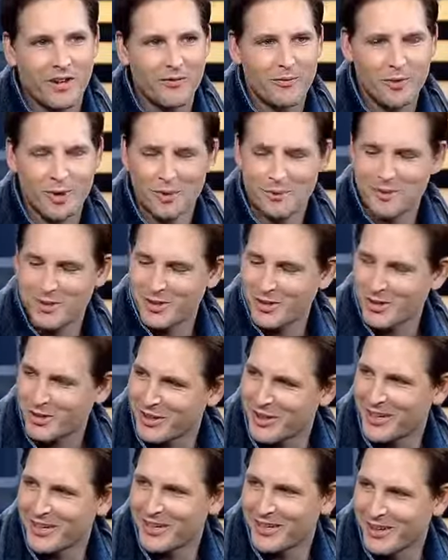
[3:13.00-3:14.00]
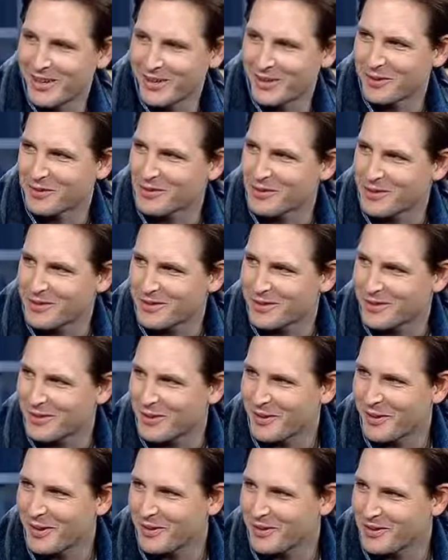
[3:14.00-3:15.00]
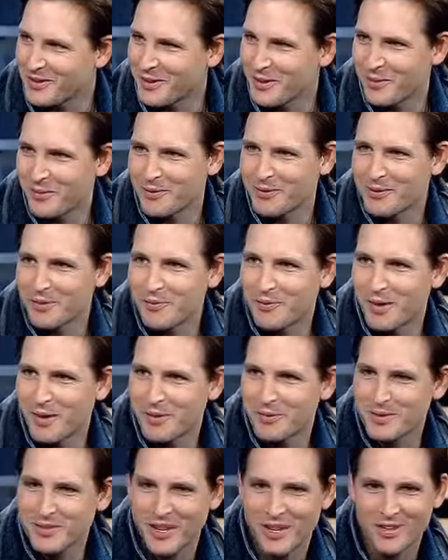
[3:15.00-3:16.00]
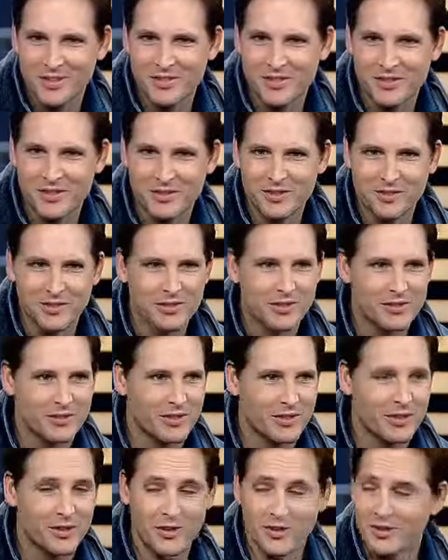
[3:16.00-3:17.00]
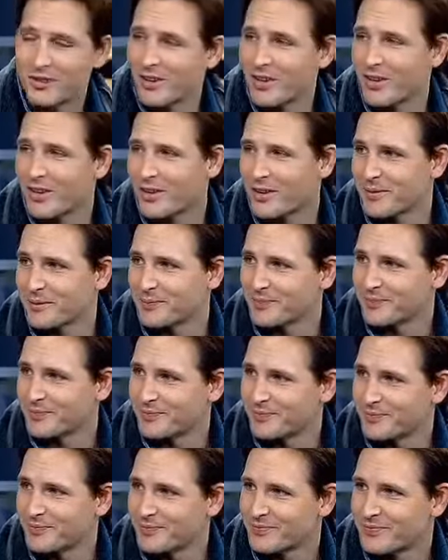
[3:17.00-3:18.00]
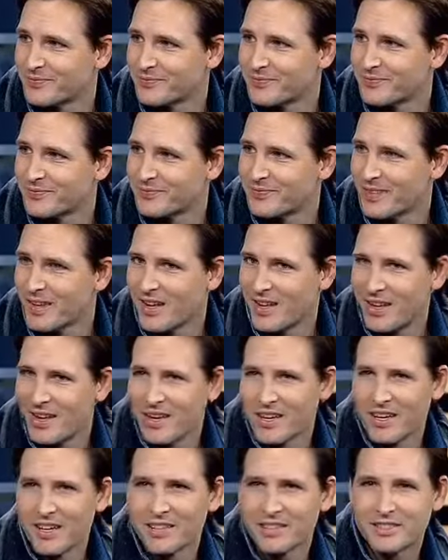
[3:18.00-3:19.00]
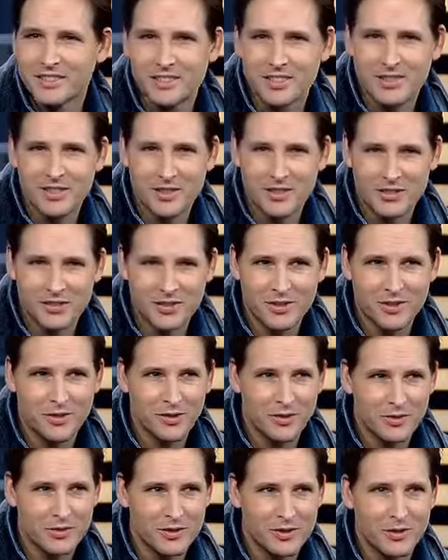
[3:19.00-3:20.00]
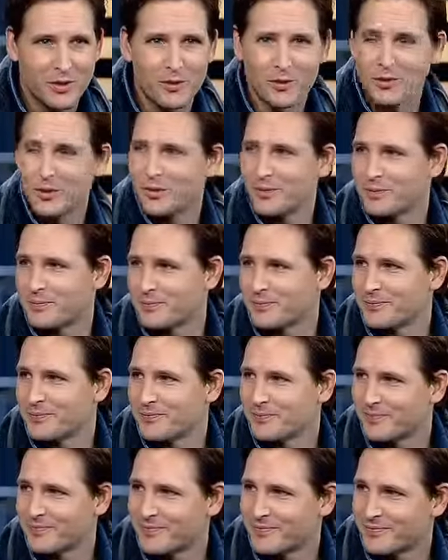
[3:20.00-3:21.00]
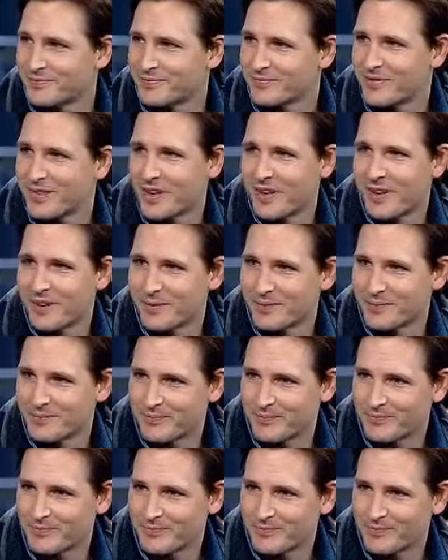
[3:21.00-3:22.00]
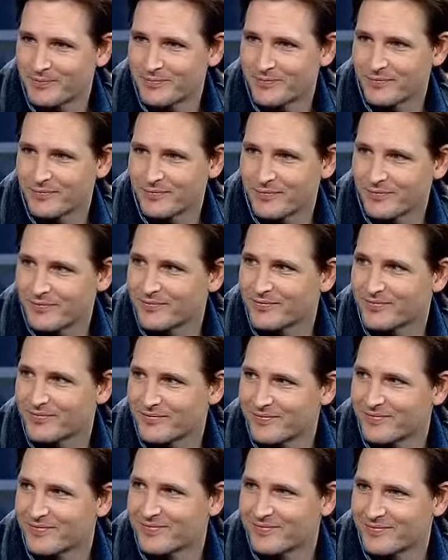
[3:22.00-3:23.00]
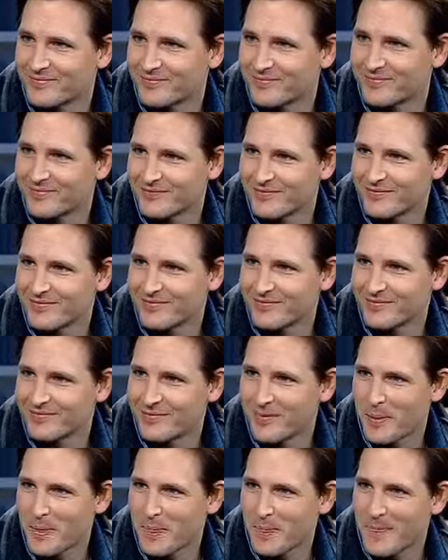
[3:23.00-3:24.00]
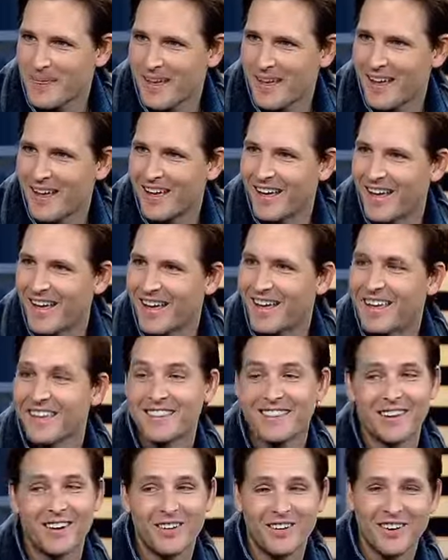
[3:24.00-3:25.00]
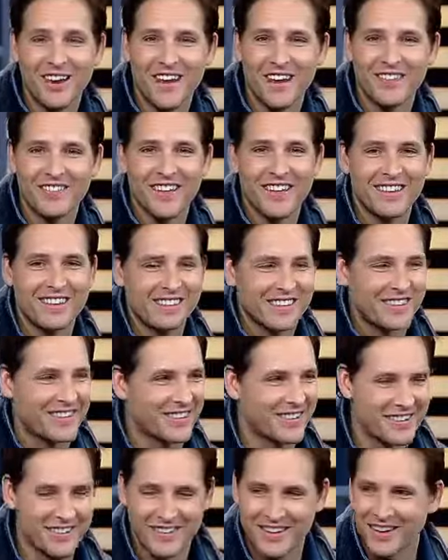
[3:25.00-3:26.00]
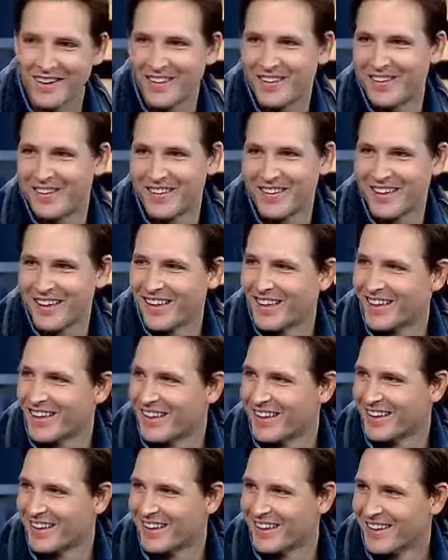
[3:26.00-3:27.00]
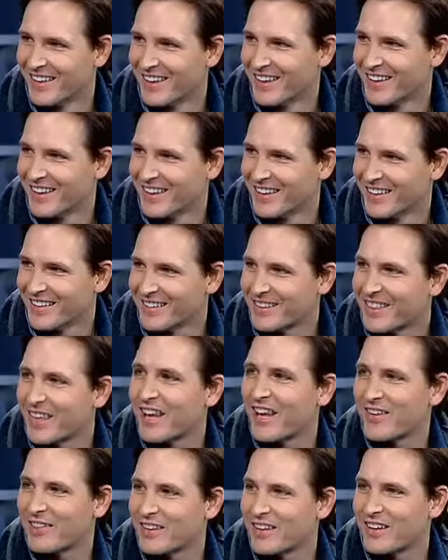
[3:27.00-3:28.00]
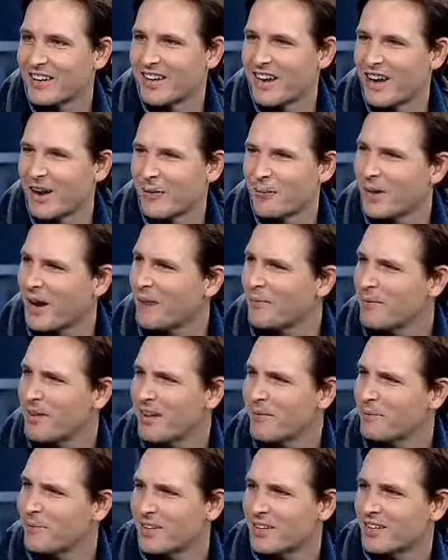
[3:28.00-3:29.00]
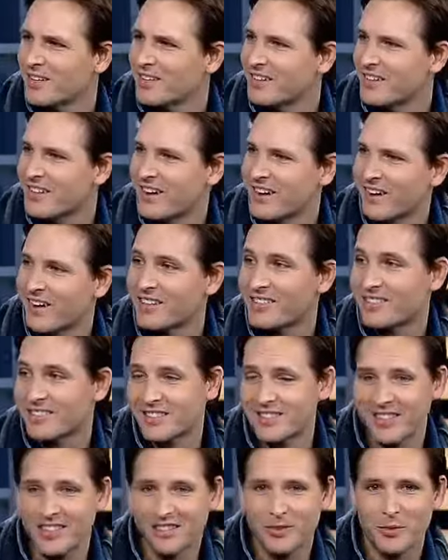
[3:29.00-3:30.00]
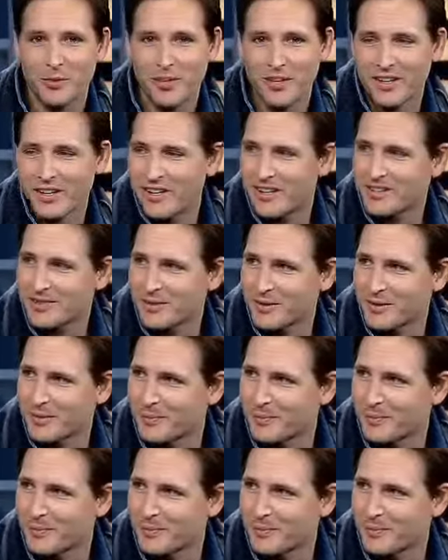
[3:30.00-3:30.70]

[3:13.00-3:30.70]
have mom's cooking in Hollywood, so I always go to mom's house. She's a, she's a good cook. What, what's her specialty? She cooks a good risotto. Really? What about White Castle? They don't have that. They don't have, they that, don't have eh? that. there, you know. No, but they have the In-N-Out burger. They have In-N-Out, but I'm not big on In-N-Out. I still like the White Castle.